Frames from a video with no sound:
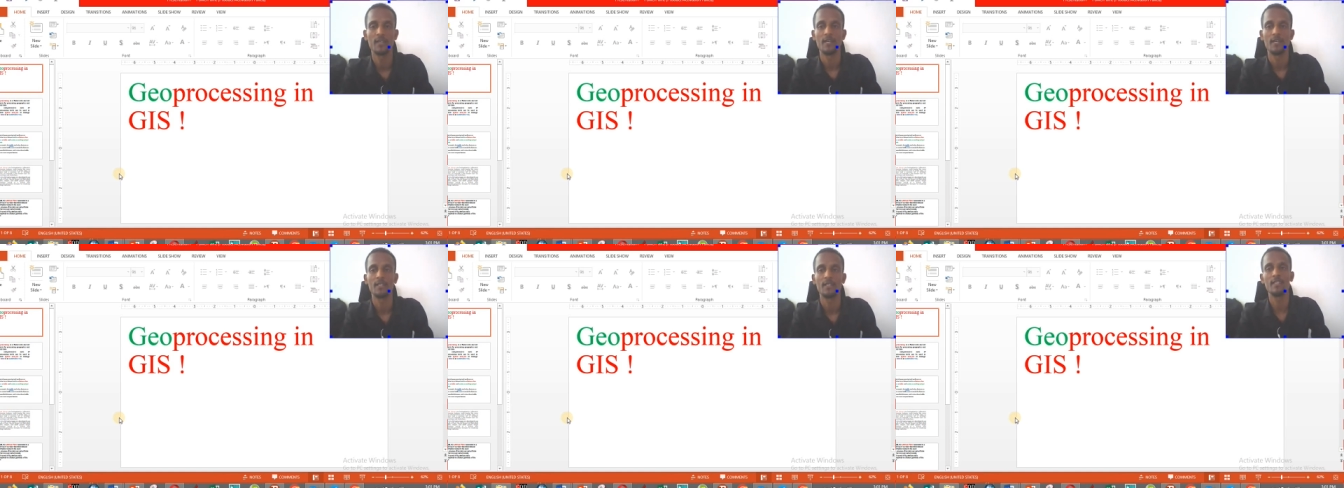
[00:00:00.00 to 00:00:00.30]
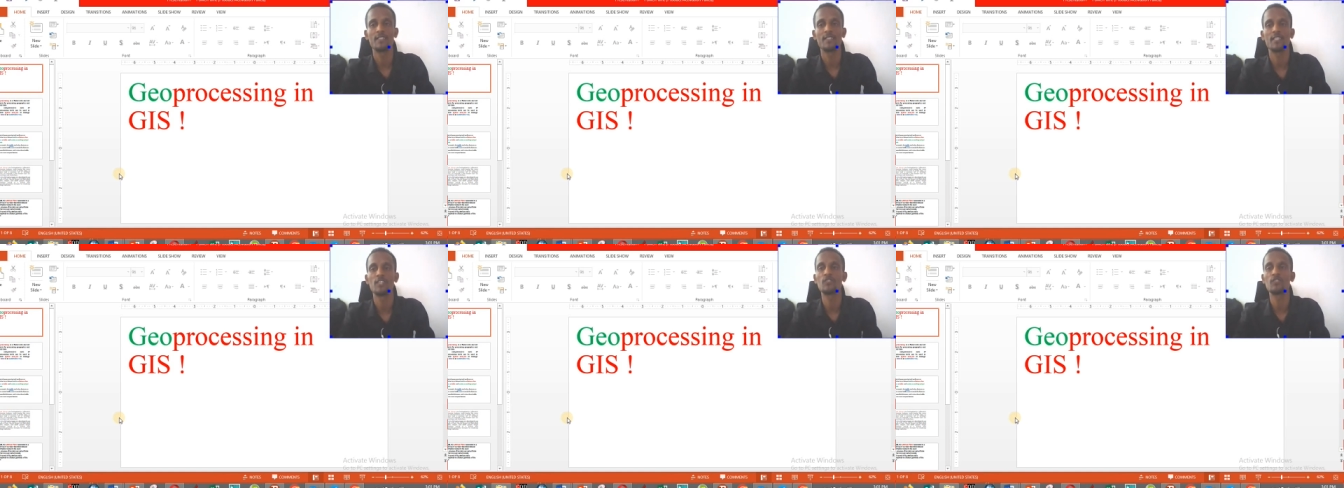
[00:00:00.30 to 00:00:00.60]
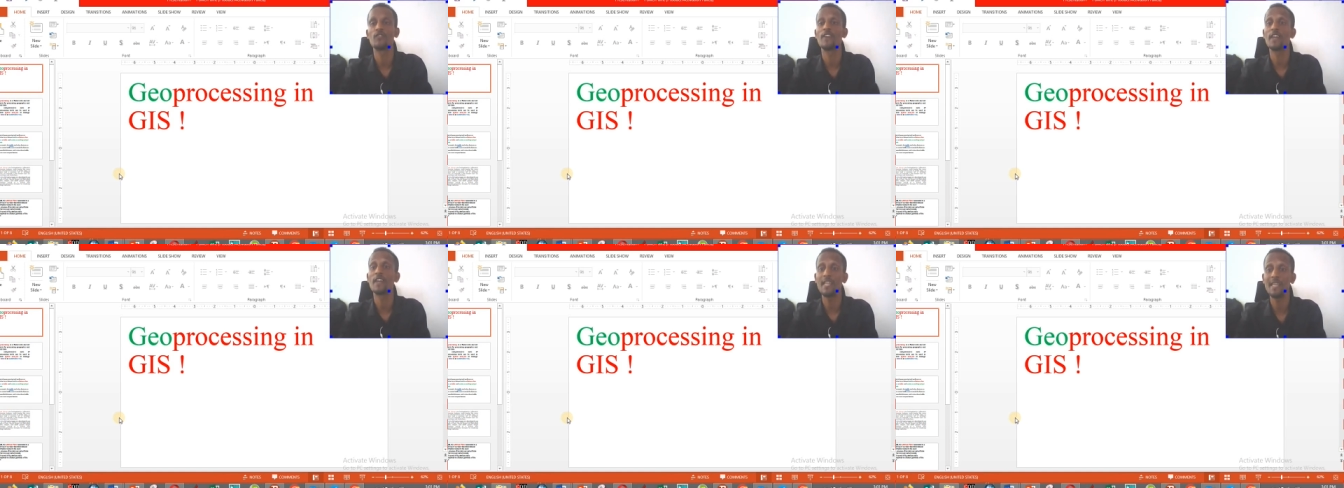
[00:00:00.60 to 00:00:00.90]
This is
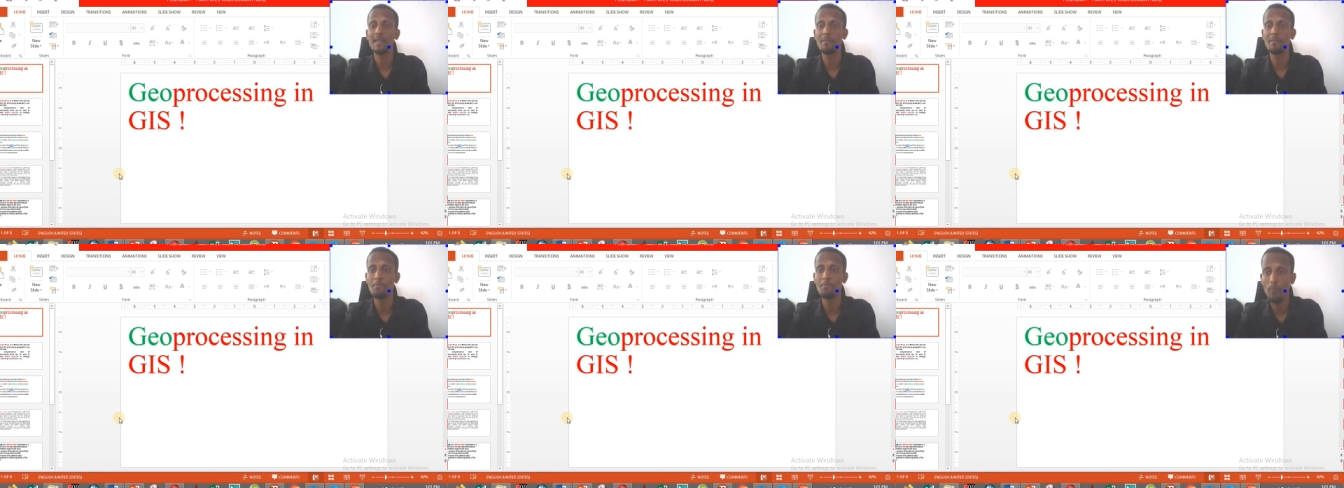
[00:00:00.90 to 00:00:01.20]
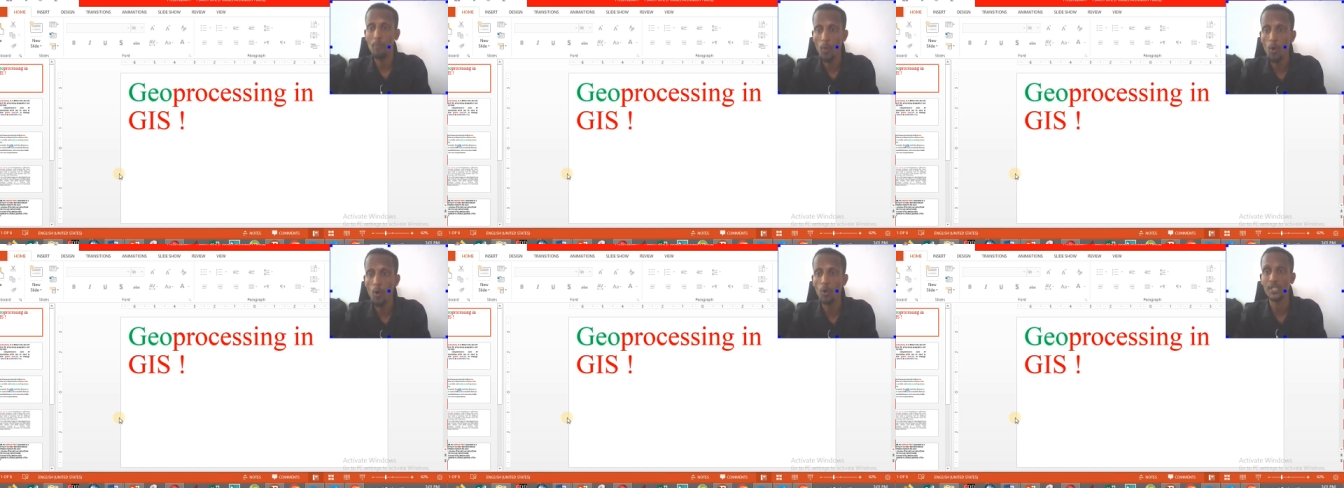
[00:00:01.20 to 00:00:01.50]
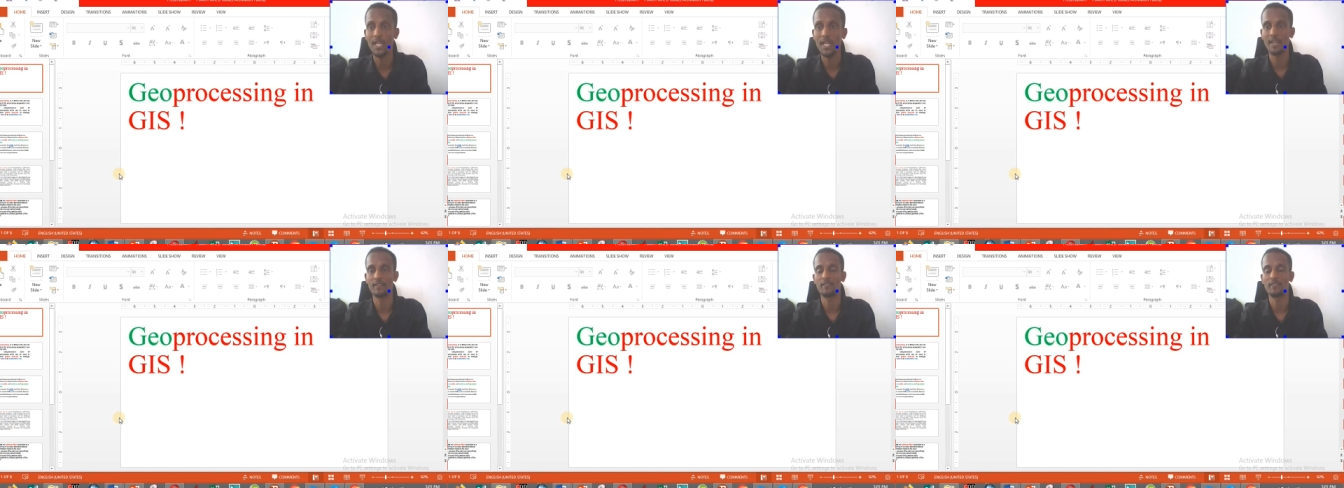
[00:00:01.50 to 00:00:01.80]
very
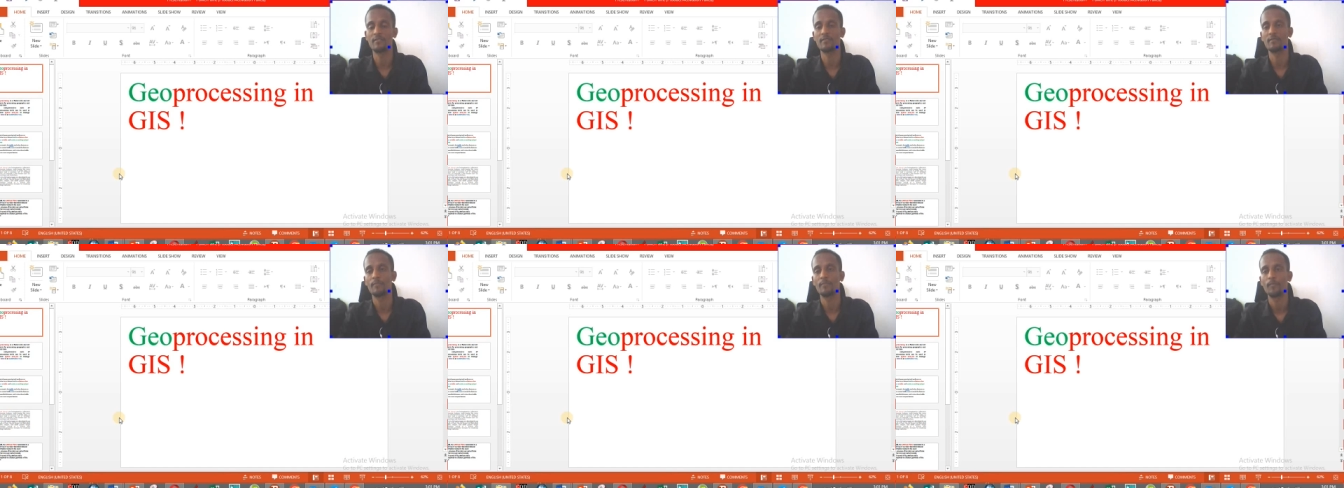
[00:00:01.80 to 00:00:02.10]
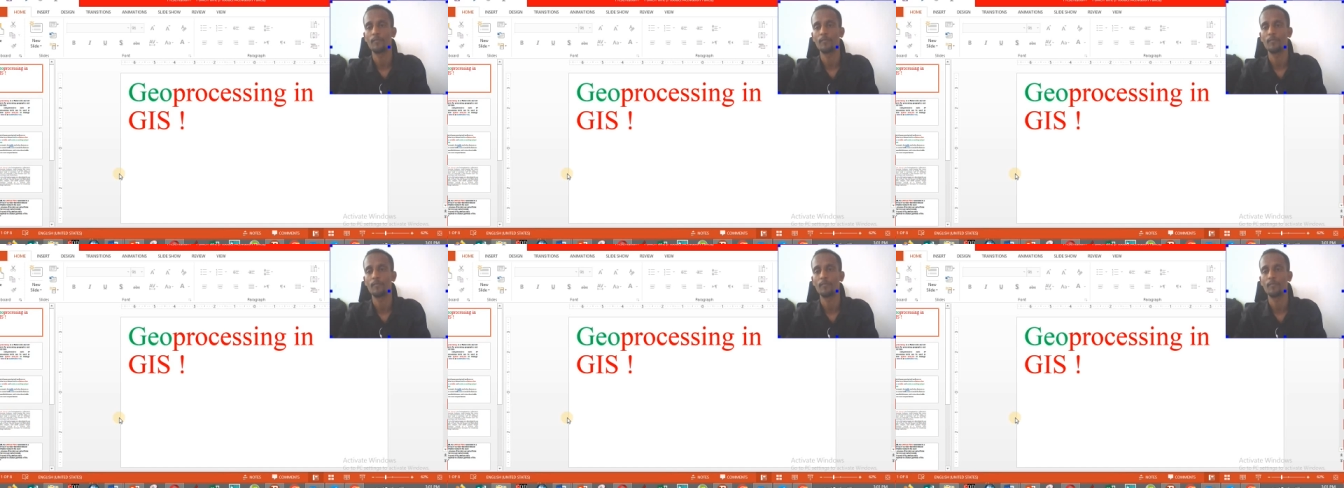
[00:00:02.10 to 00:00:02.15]
important